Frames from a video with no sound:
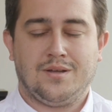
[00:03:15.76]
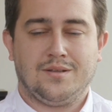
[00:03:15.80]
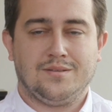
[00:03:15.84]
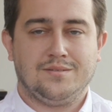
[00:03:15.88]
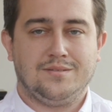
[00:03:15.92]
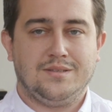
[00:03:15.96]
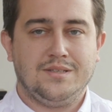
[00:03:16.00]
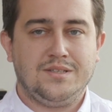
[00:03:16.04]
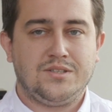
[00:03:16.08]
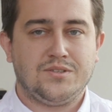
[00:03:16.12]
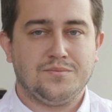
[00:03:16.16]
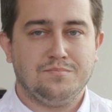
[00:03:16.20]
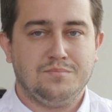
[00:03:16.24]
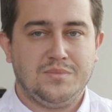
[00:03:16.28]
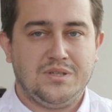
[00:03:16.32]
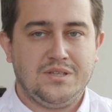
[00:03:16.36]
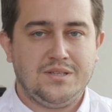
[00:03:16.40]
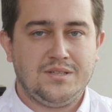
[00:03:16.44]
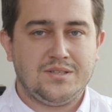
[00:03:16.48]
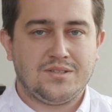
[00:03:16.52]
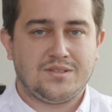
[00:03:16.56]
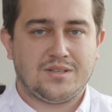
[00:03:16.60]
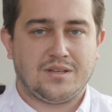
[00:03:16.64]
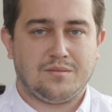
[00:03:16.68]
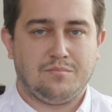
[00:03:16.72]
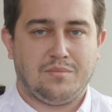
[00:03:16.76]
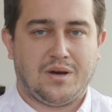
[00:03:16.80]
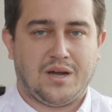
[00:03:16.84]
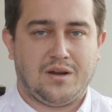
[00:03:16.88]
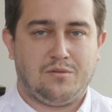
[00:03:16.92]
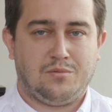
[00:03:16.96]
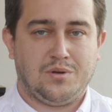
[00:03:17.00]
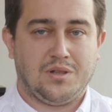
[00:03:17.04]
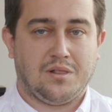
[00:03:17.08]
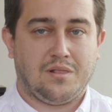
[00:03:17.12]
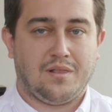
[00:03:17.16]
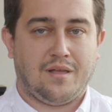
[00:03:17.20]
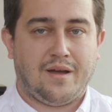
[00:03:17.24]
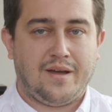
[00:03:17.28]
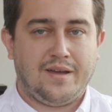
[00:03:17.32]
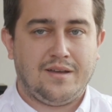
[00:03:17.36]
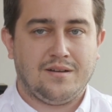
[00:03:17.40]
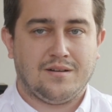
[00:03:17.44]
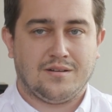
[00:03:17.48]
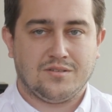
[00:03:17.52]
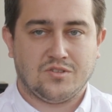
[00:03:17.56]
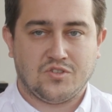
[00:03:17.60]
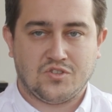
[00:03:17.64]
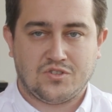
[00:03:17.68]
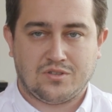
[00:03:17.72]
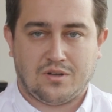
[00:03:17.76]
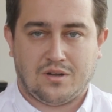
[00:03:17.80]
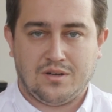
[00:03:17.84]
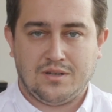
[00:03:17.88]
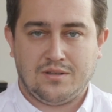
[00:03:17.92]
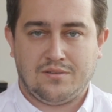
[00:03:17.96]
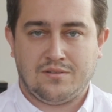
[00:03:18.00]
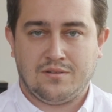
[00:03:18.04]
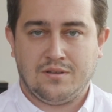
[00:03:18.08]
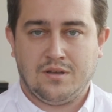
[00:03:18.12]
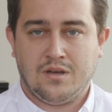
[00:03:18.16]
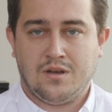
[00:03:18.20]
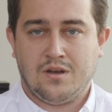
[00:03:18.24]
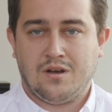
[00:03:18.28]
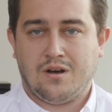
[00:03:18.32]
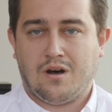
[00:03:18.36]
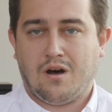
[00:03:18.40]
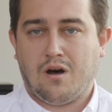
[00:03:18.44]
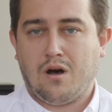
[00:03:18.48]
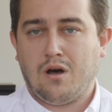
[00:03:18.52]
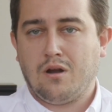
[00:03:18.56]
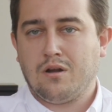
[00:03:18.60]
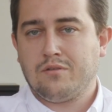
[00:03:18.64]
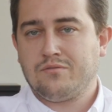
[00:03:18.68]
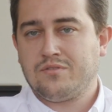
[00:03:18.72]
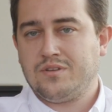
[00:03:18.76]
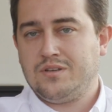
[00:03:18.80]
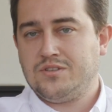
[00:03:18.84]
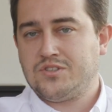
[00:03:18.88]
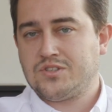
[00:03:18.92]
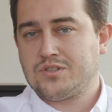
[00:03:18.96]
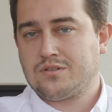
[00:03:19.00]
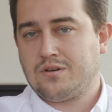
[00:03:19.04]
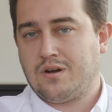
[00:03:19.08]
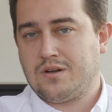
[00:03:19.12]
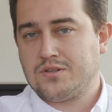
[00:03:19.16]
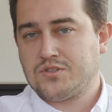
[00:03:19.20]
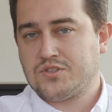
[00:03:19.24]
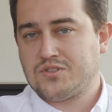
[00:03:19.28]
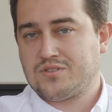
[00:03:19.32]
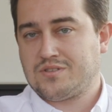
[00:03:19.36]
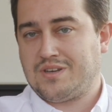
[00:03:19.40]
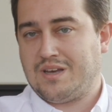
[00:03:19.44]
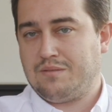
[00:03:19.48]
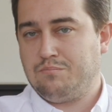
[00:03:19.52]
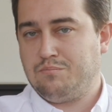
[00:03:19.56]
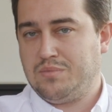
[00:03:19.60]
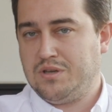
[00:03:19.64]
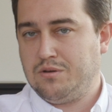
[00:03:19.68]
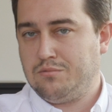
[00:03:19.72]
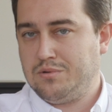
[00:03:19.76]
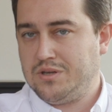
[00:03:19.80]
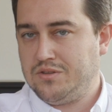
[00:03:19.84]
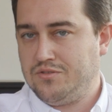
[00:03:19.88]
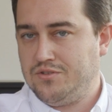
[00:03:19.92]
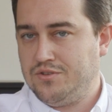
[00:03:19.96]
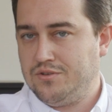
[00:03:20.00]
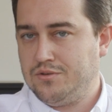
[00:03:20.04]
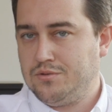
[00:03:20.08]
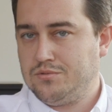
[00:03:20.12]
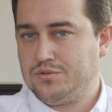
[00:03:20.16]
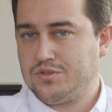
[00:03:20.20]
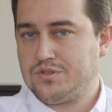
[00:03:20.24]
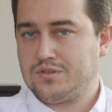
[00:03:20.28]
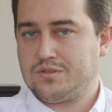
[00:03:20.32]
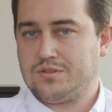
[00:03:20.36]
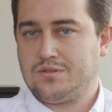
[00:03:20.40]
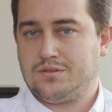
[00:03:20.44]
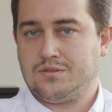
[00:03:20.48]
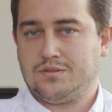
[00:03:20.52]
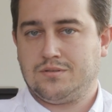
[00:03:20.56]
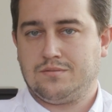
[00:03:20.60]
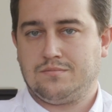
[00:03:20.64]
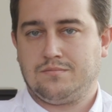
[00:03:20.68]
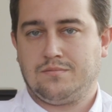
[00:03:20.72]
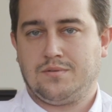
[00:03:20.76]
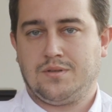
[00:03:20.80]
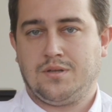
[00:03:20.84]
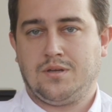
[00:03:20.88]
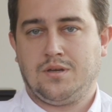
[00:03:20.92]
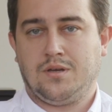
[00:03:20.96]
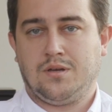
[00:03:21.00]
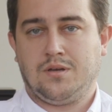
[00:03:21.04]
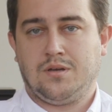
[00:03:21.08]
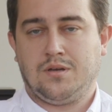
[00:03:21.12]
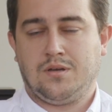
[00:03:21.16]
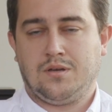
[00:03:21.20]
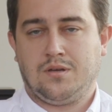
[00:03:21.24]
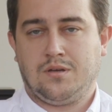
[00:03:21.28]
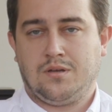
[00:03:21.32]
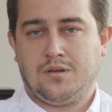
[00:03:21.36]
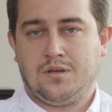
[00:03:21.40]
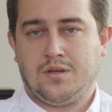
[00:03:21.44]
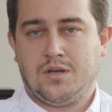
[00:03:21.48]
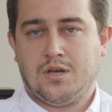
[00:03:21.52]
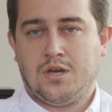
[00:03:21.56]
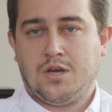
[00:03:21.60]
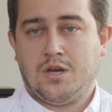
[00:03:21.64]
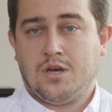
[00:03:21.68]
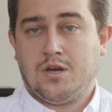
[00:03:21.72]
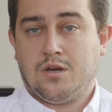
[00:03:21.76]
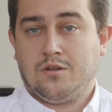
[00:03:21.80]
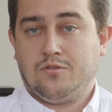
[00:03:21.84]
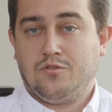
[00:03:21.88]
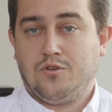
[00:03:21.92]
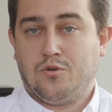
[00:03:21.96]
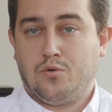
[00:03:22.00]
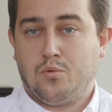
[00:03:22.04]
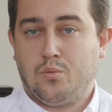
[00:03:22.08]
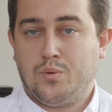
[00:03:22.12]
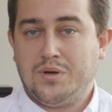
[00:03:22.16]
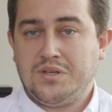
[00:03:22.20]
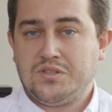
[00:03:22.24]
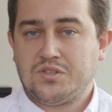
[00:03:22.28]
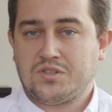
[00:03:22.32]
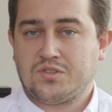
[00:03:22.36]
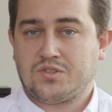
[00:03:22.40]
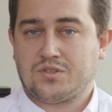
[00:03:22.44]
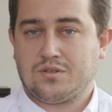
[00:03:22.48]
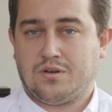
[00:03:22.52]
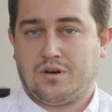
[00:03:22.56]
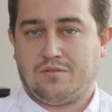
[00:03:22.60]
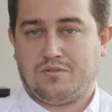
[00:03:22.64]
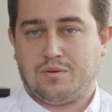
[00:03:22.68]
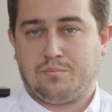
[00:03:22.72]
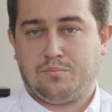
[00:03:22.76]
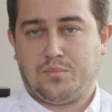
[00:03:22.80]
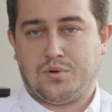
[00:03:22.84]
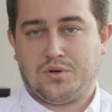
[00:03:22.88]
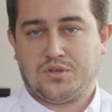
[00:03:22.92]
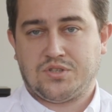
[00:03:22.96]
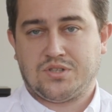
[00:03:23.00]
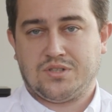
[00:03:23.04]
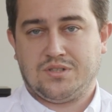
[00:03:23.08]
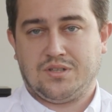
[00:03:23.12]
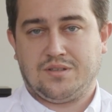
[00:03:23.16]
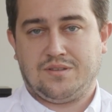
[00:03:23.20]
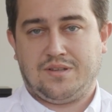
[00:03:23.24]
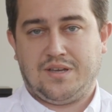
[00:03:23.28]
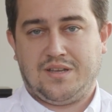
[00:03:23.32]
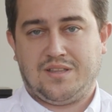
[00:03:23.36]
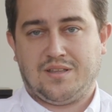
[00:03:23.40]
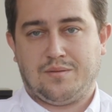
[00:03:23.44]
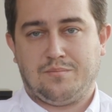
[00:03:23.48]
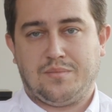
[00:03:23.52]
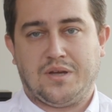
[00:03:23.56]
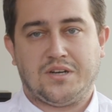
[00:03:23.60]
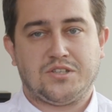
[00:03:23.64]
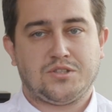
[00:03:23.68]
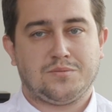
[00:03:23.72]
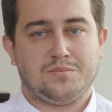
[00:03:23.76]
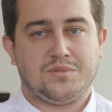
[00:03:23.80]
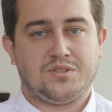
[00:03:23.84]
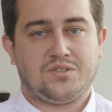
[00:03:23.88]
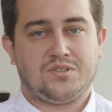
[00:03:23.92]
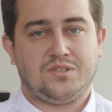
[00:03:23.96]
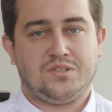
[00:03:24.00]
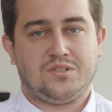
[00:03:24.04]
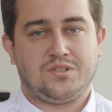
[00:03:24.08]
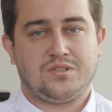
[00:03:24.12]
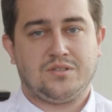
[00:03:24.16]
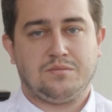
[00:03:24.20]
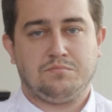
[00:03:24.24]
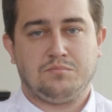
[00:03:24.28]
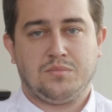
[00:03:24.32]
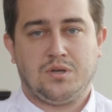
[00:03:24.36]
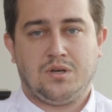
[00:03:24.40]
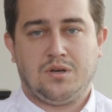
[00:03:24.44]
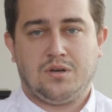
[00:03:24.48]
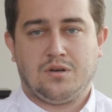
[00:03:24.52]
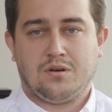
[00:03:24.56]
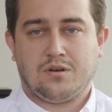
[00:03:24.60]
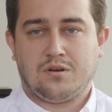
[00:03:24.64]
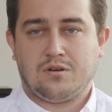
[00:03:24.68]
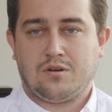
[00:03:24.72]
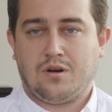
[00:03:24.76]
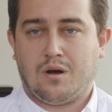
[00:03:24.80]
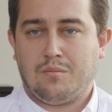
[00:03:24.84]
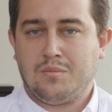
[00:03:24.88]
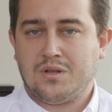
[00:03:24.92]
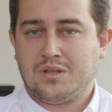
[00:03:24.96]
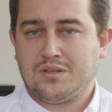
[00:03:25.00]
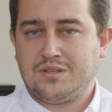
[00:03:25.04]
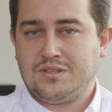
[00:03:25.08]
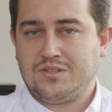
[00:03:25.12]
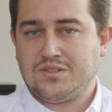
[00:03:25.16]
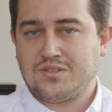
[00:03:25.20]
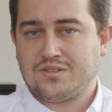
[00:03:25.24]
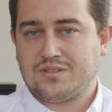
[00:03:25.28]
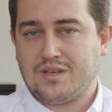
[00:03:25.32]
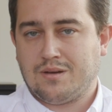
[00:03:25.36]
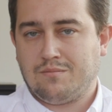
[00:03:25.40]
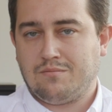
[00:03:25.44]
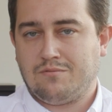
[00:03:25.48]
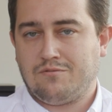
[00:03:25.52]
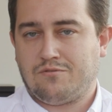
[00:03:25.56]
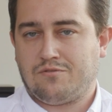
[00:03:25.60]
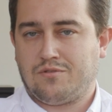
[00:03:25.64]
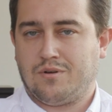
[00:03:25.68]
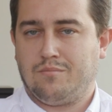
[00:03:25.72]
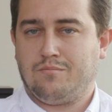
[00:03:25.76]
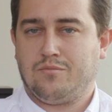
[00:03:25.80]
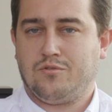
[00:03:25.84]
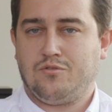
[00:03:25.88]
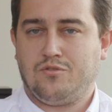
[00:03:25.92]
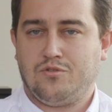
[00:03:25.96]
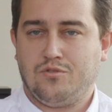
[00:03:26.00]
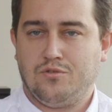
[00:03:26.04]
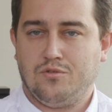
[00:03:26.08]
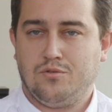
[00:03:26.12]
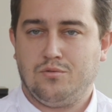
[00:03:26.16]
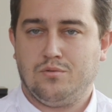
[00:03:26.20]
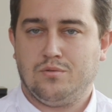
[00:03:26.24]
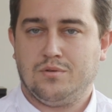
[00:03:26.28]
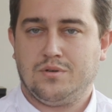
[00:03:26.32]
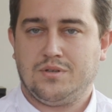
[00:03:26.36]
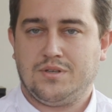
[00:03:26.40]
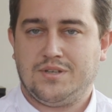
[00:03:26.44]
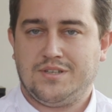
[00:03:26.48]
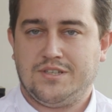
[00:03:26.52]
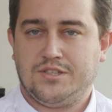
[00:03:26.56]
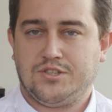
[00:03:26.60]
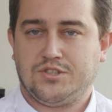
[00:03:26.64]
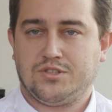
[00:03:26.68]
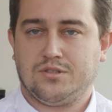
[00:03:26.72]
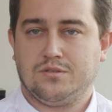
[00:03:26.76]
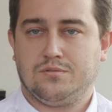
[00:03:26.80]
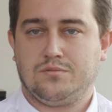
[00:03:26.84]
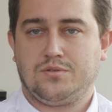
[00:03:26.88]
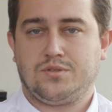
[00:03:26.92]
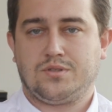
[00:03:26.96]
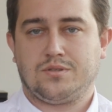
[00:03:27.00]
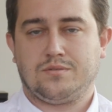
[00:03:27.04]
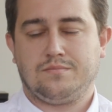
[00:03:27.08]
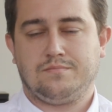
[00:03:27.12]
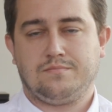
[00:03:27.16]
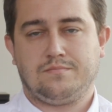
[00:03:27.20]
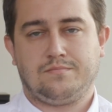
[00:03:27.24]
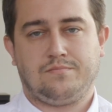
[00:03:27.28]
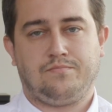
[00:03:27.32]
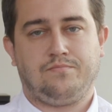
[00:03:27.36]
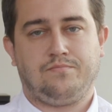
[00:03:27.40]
This means that by relying on Solid, all of these costs can be reduced. The risks of a personal data management system commonly stem from two issues.